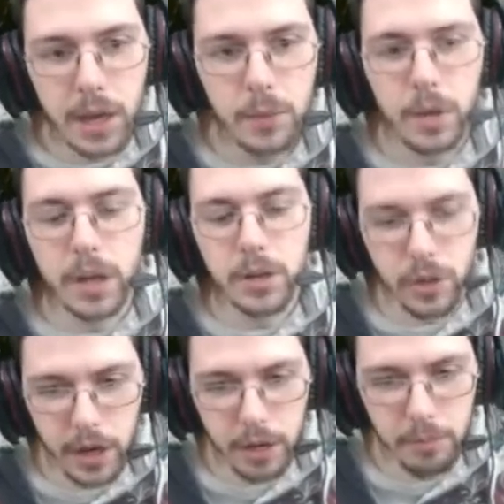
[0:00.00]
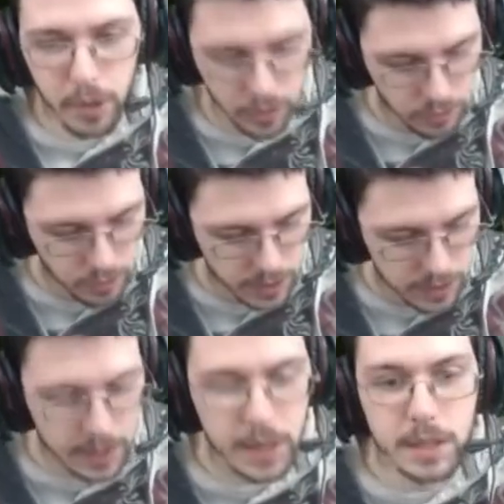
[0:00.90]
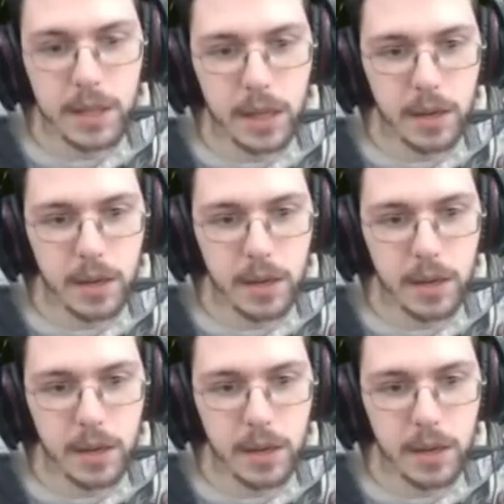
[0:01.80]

We're going to try and burn through this, like I said